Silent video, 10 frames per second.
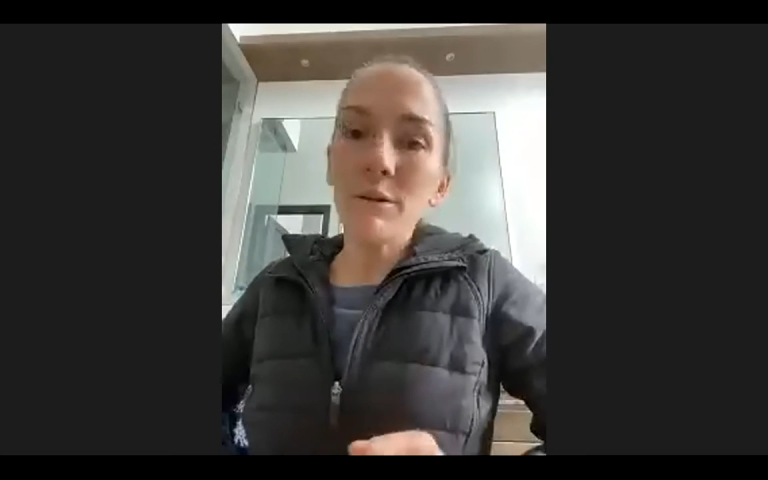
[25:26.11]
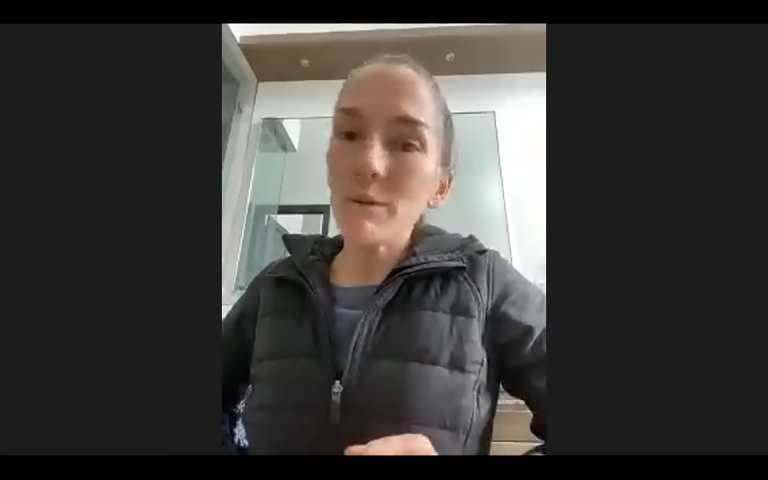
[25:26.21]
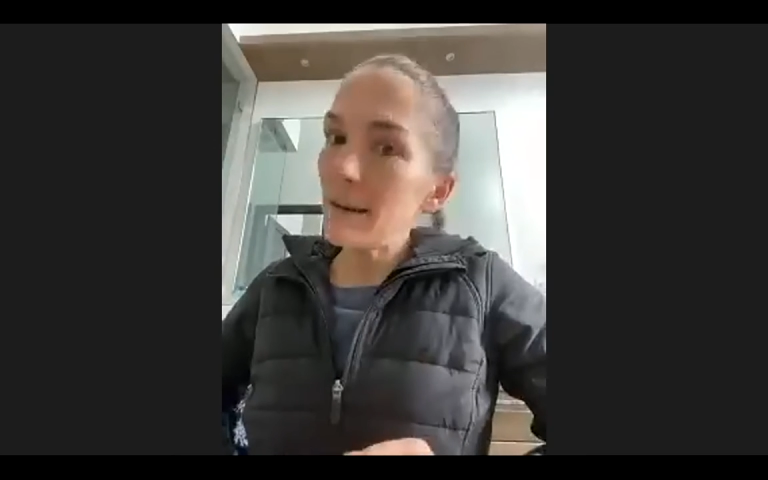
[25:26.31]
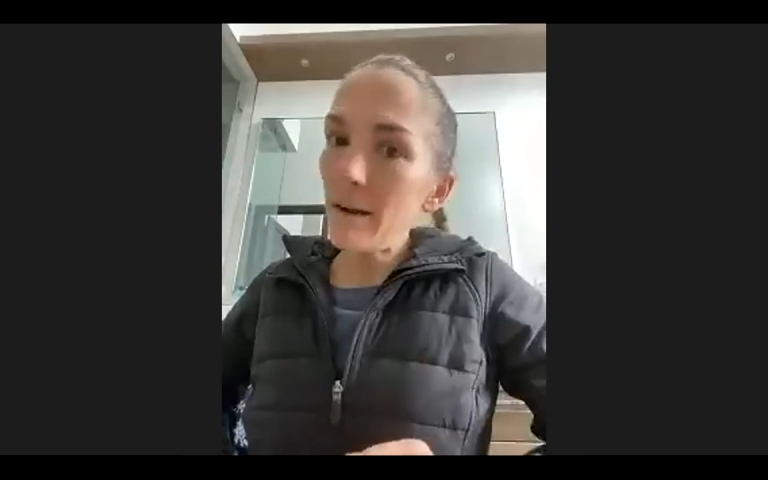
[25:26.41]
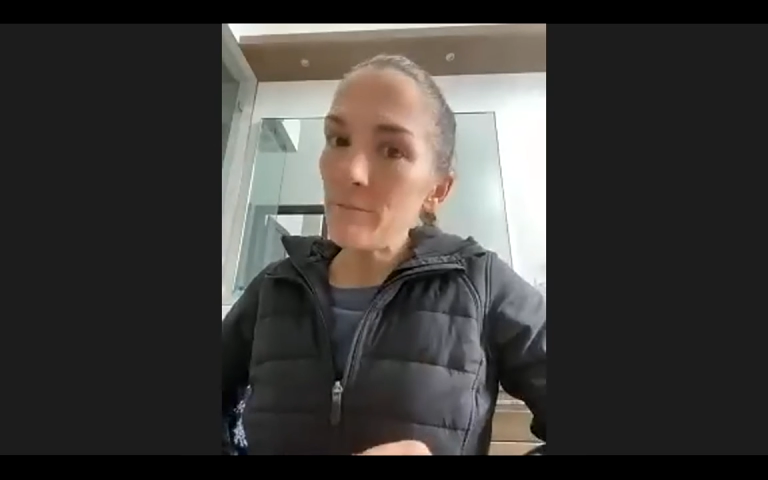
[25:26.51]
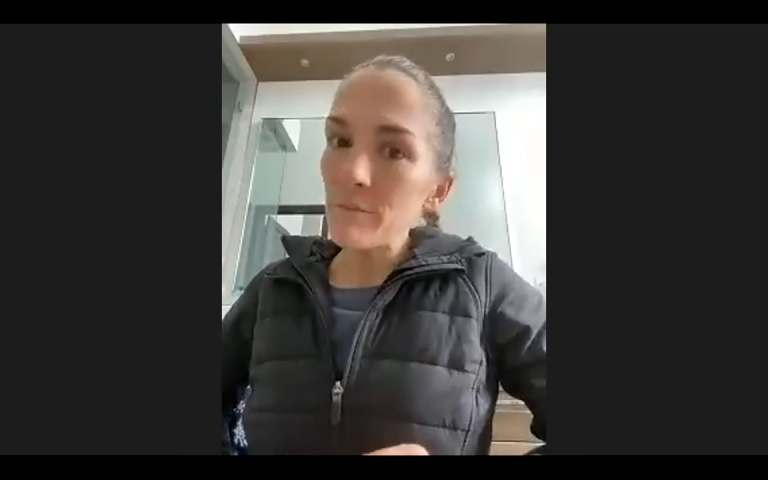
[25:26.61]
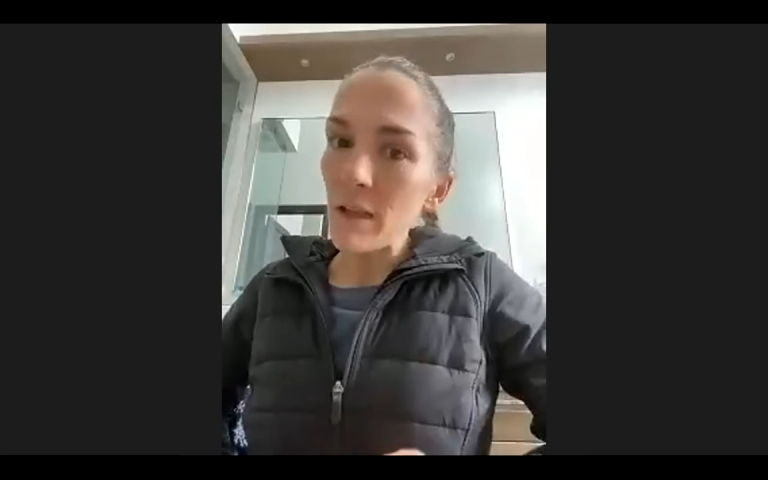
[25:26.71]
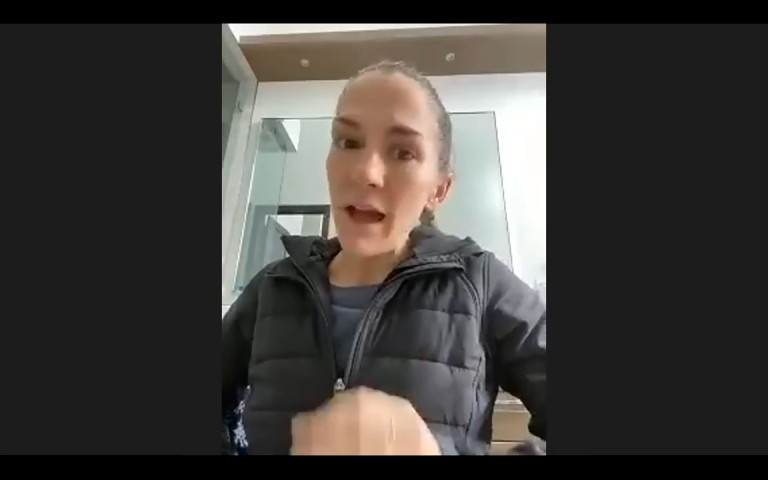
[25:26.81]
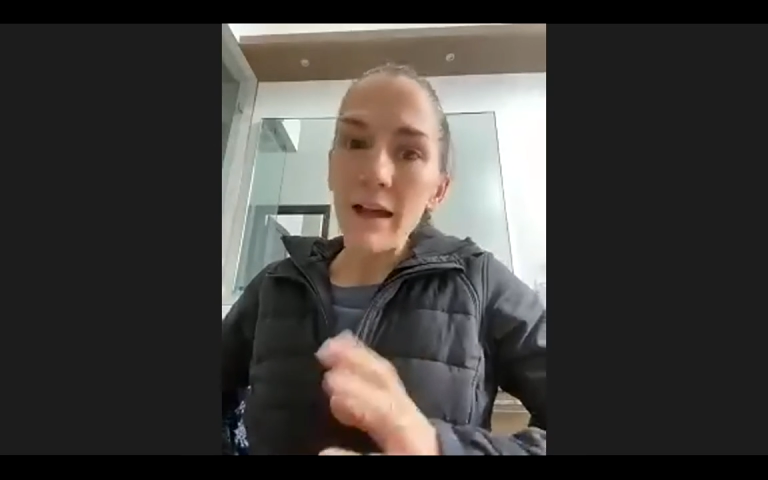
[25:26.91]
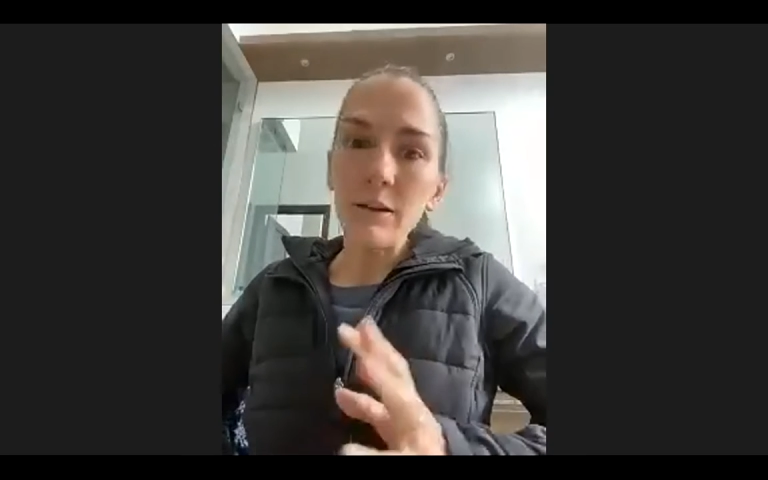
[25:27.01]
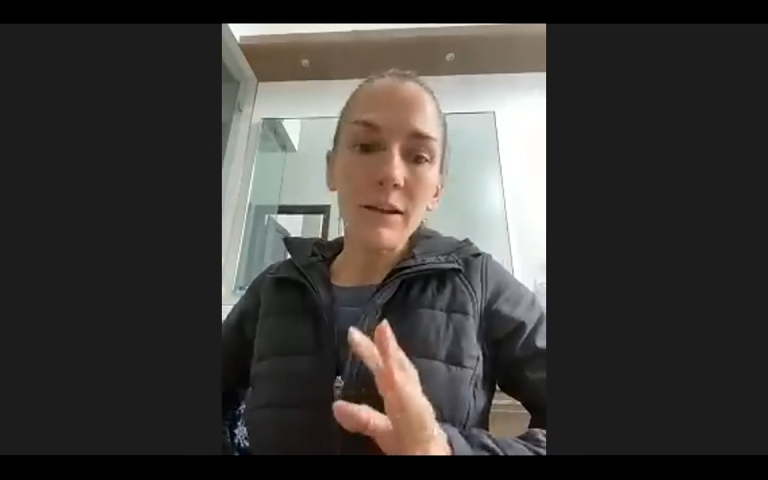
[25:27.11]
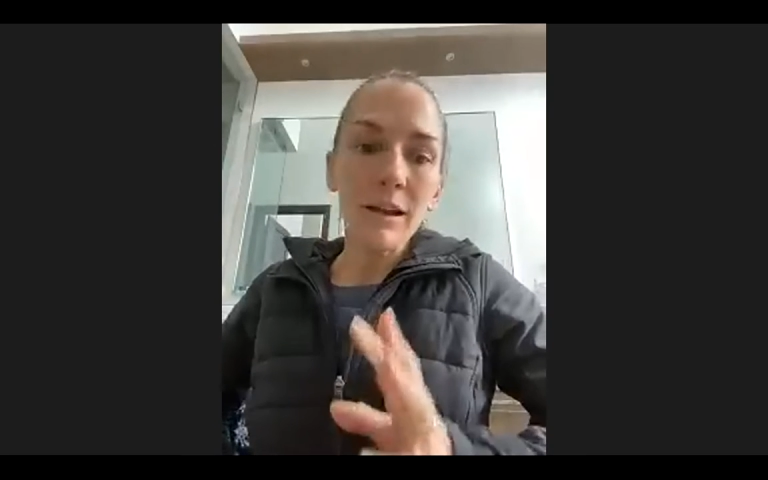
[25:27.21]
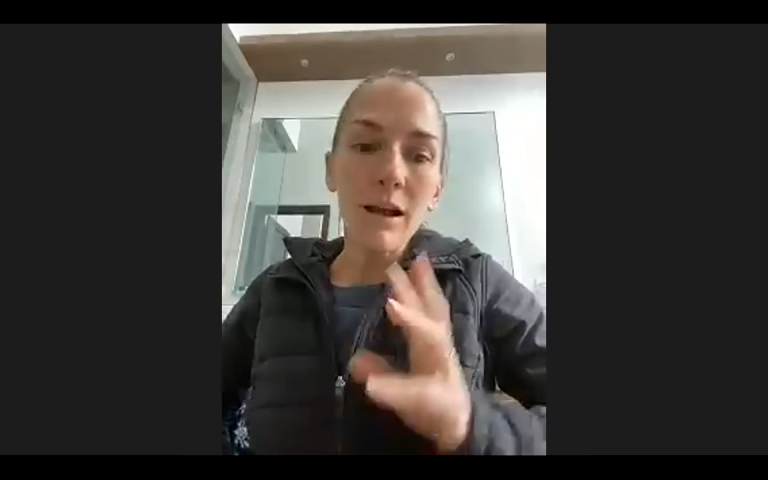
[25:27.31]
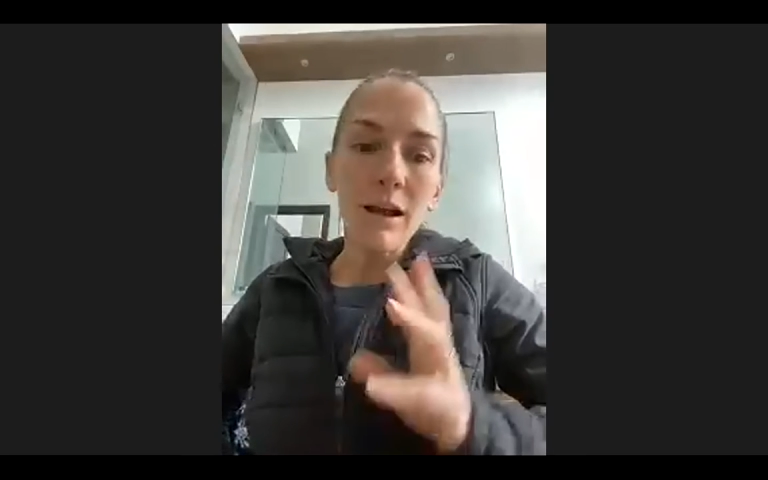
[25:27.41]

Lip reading: now. I don't care how